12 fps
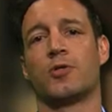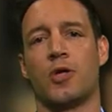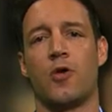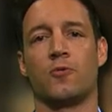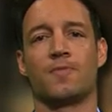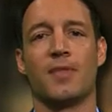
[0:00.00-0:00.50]

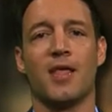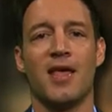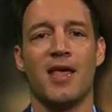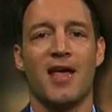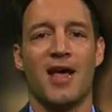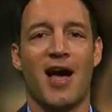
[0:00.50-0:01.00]
Raton.
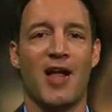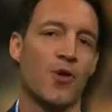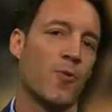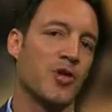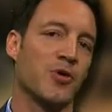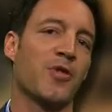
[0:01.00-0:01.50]
I
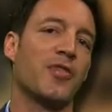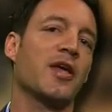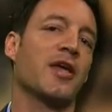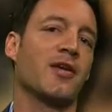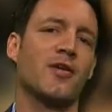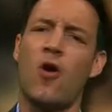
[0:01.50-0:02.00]
know what you were
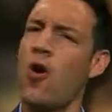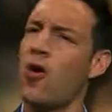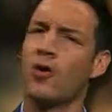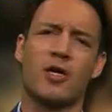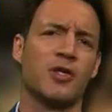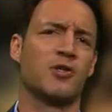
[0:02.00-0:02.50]
thinking,
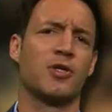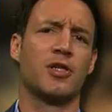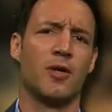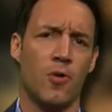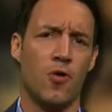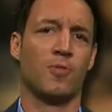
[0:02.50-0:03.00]
all country
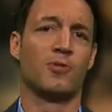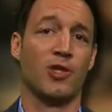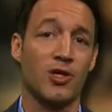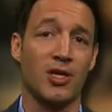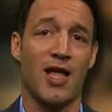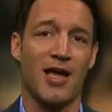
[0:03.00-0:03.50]
club
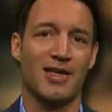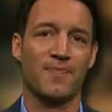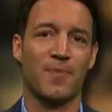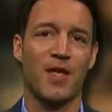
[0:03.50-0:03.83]
homes look alike.